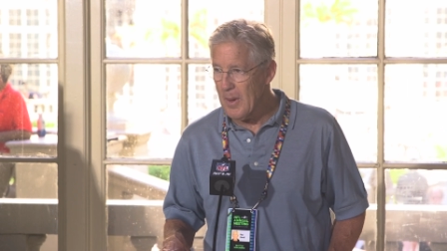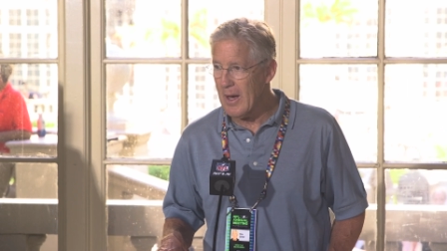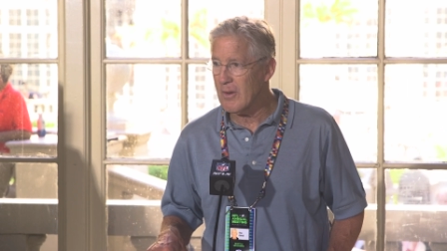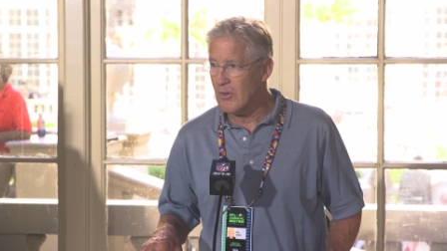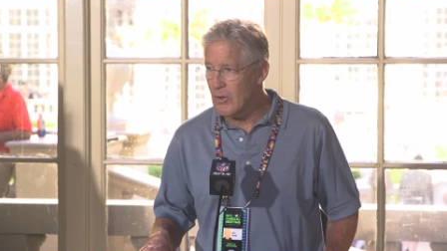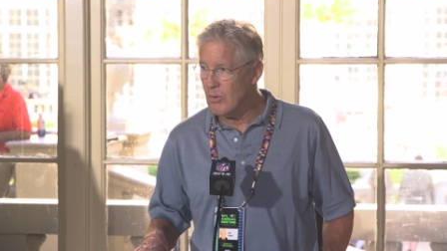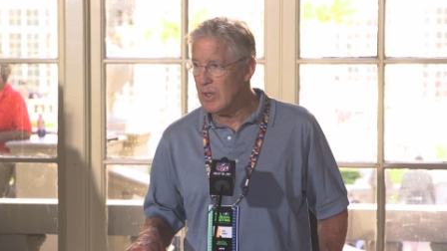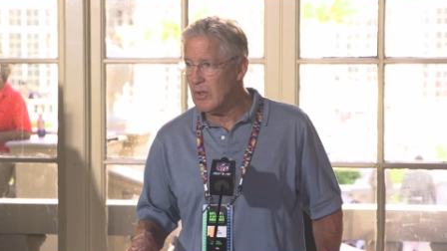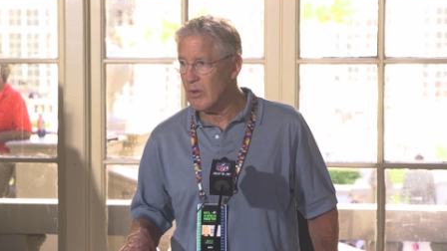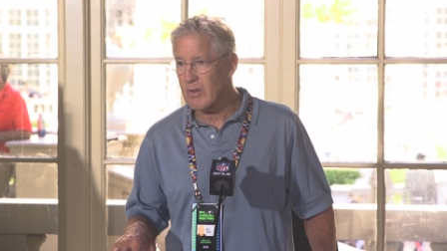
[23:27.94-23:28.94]
about and
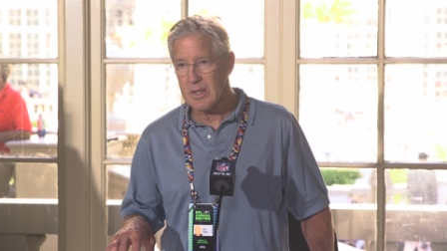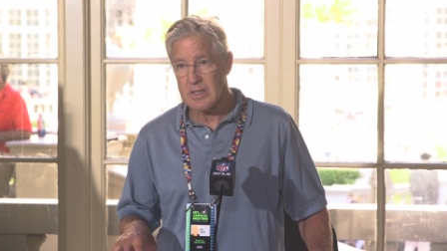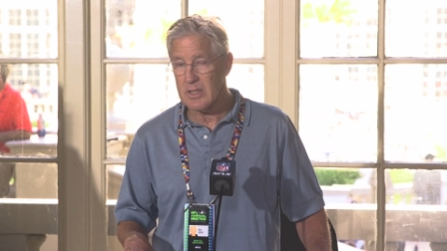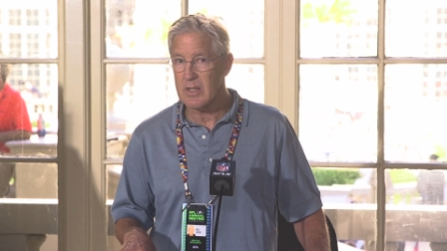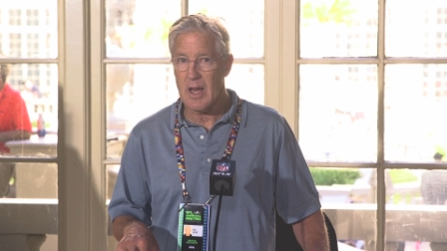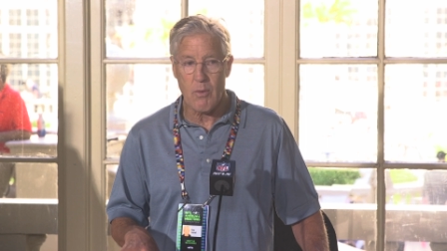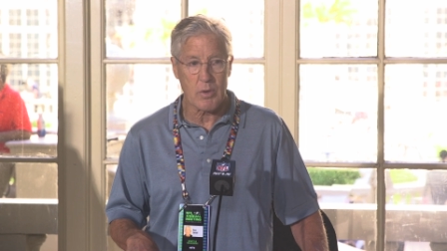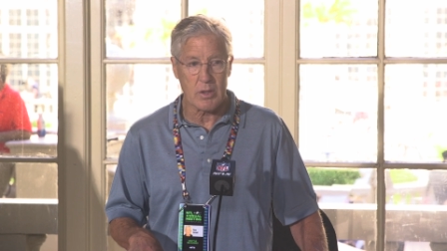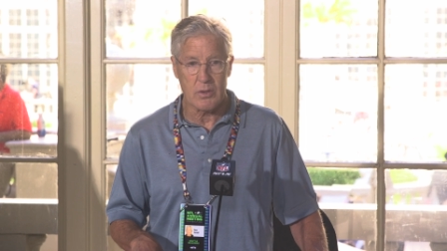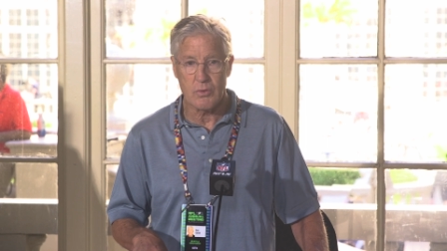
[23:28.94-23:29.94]
tuned into because I did not
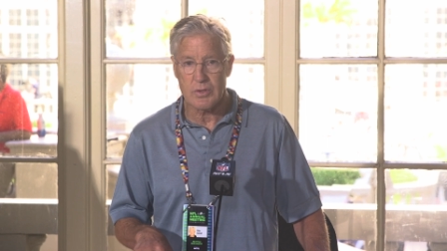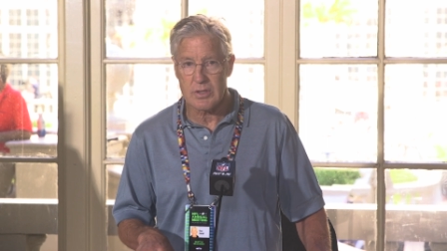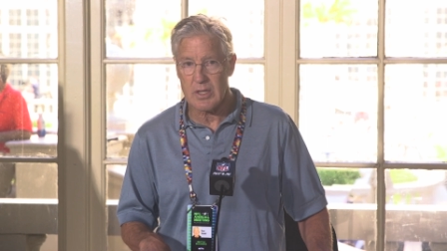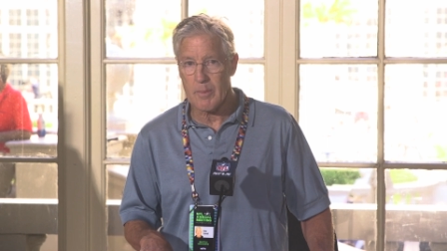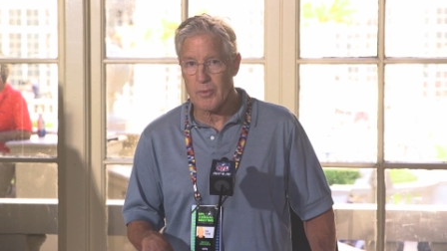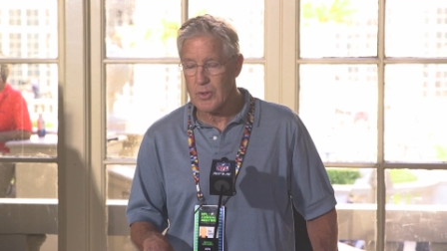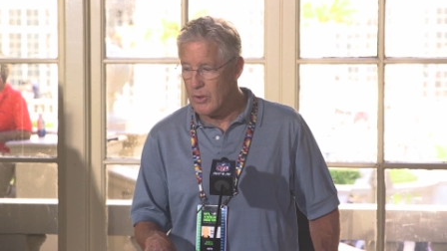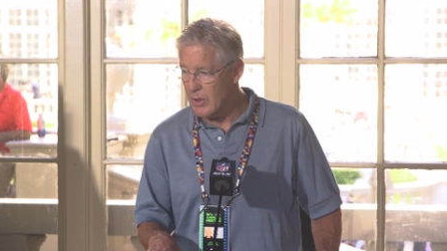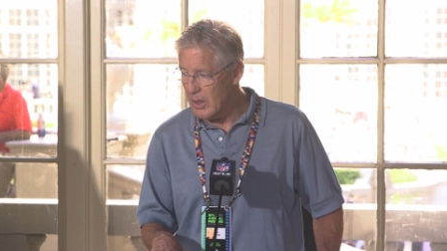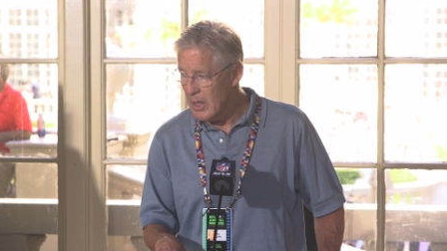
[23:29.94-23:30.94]
want to lose this
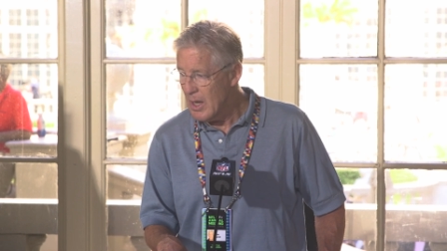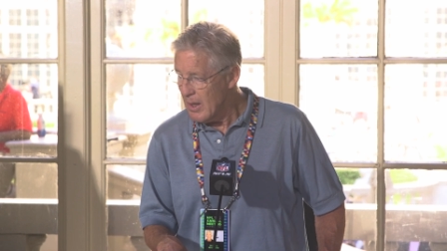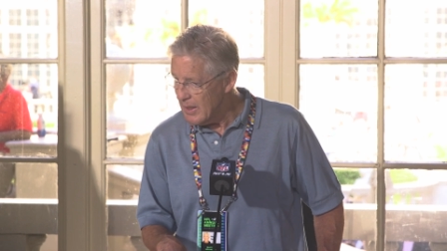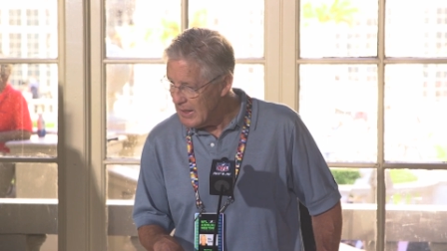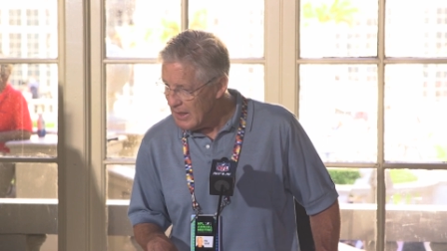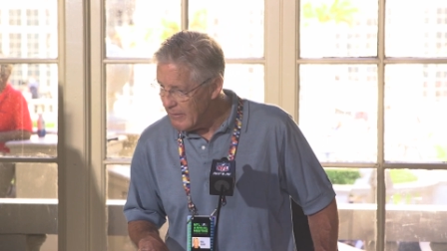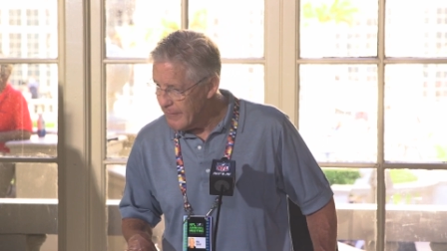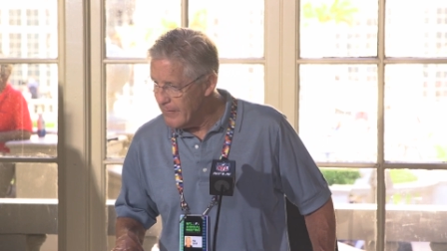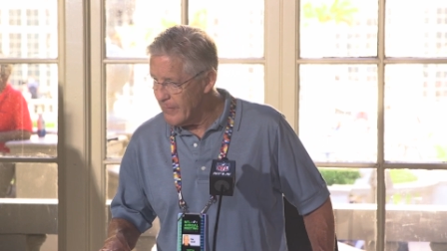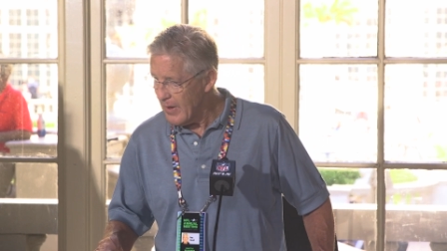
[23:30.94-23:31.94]
opportunity that he had
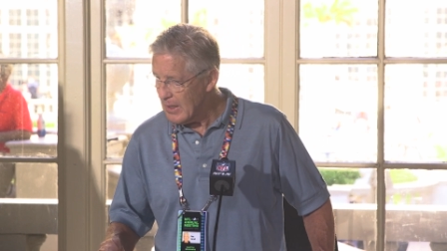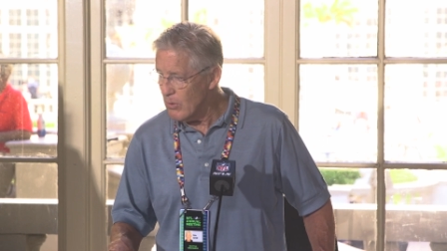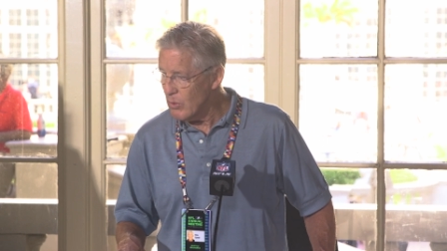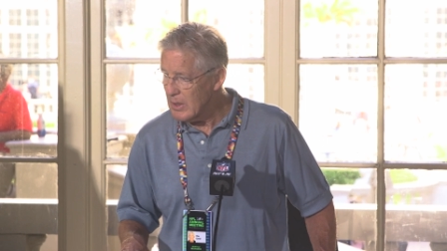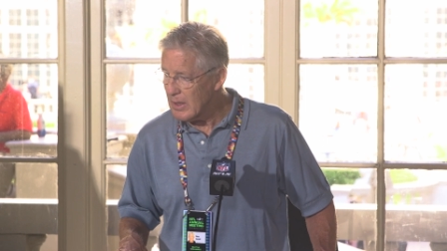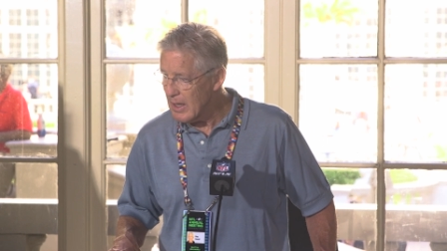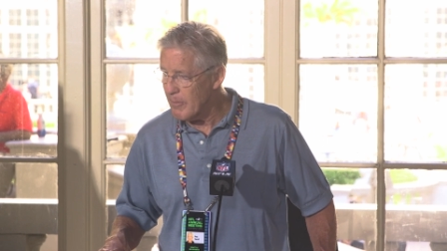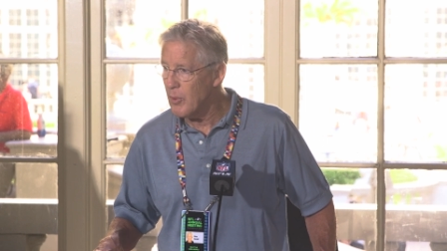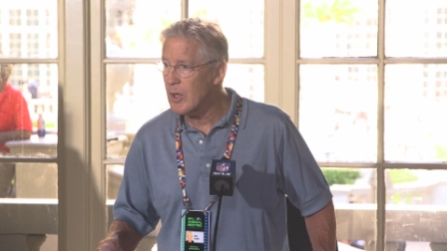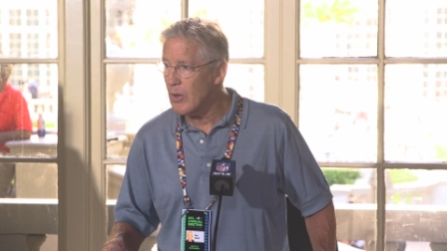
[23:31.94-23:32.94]
finally really kind
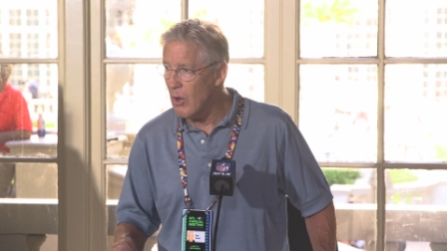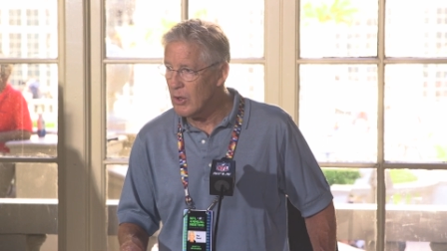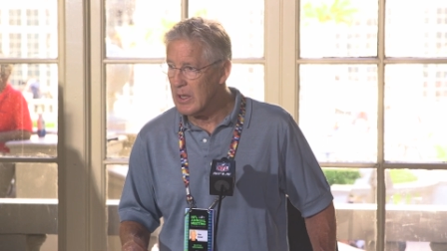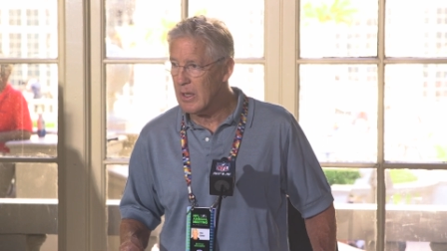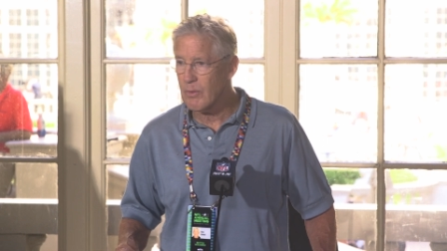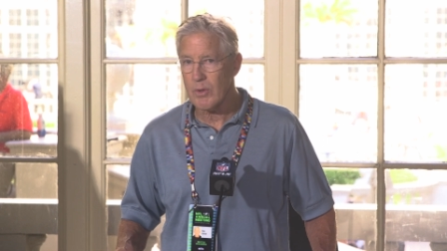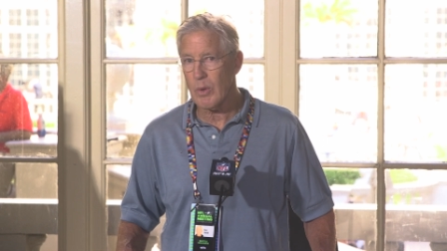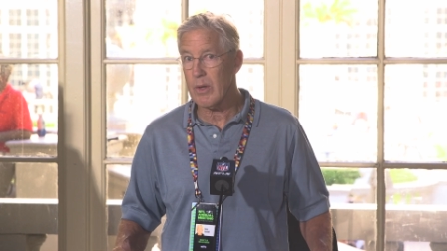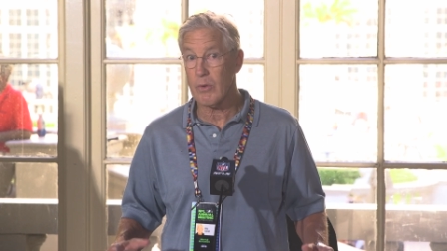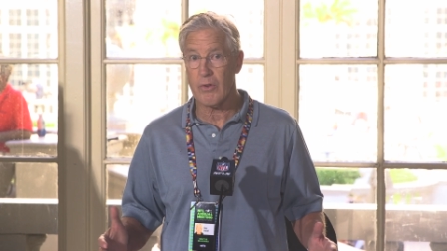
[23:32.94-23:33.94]
of put it all together in a
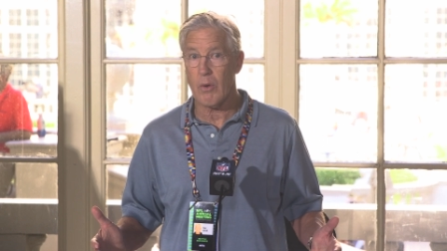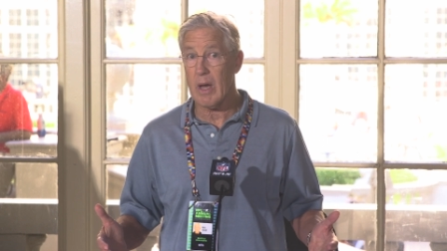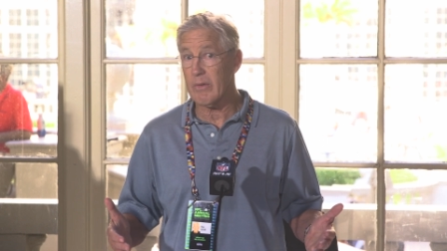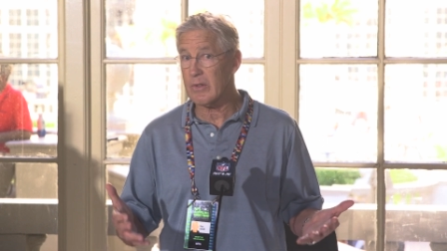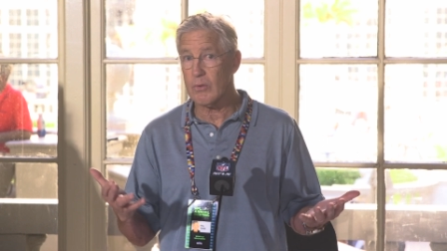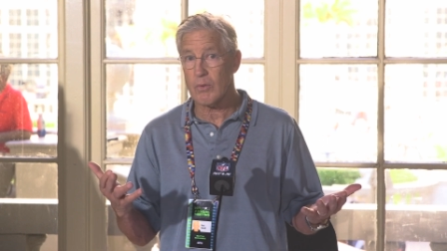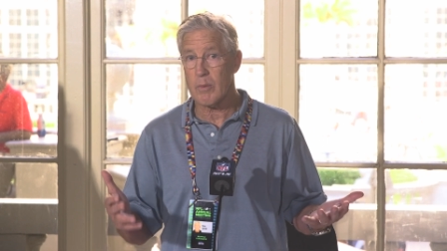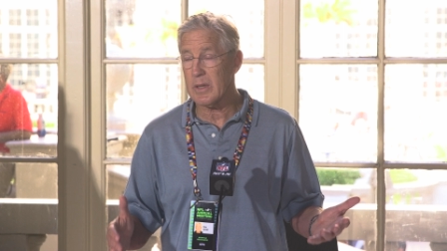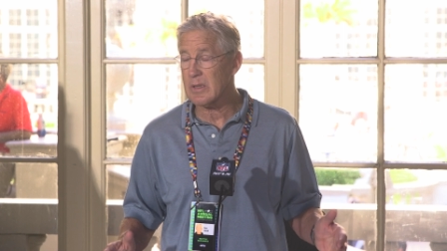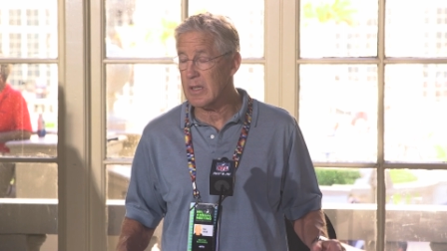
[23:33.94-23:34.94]
way that was so obvious. He was one
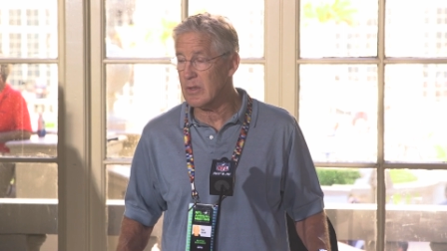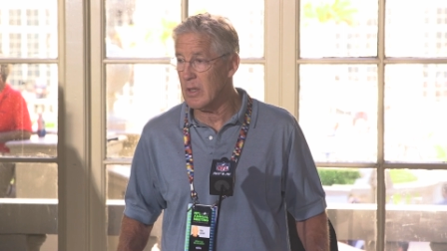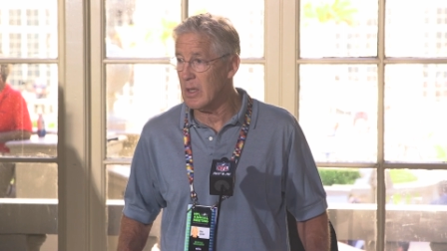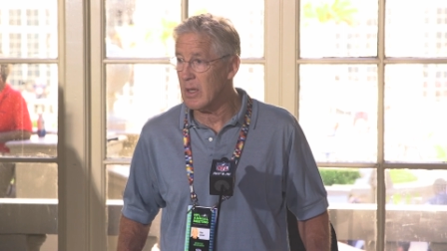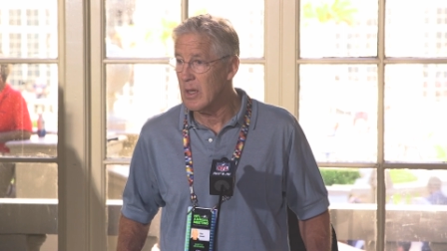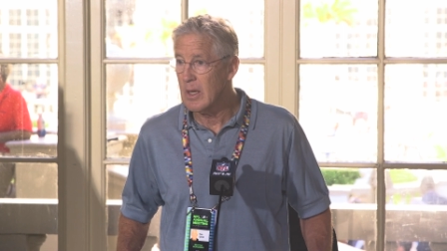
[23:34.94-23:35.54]
of the best guys in the league.